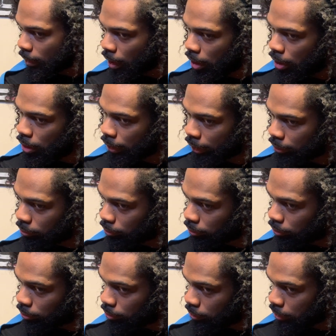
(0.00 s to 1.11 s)
Okay.
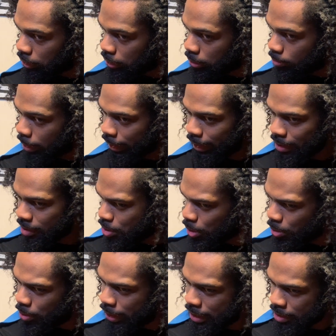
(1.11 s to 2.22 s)
I guess I told
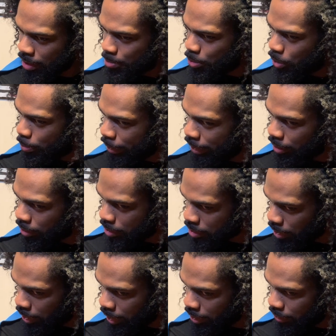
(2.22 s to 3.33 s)
you guys that I'm doing a braid out because a
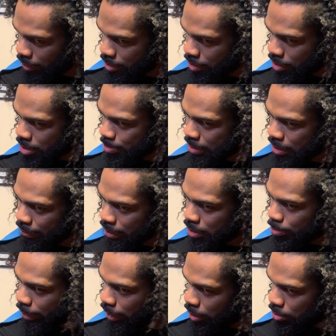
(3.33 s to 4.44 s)
lot of these are specific to
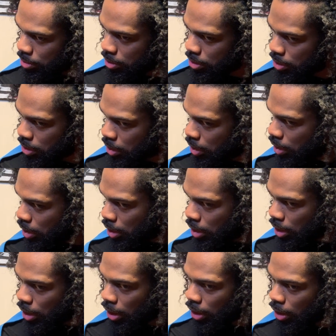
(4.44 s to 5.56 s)
braid outs.
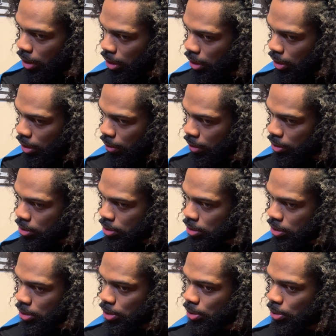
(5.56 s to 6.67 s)

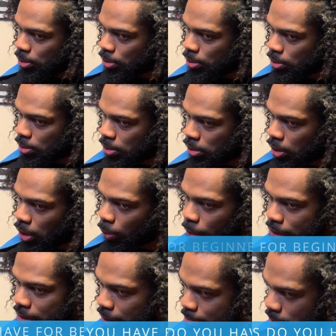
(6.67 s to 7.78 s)
Do you know what
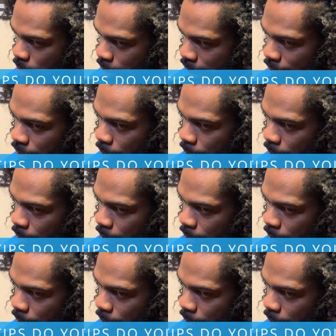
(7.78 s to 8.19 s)
tips do you have for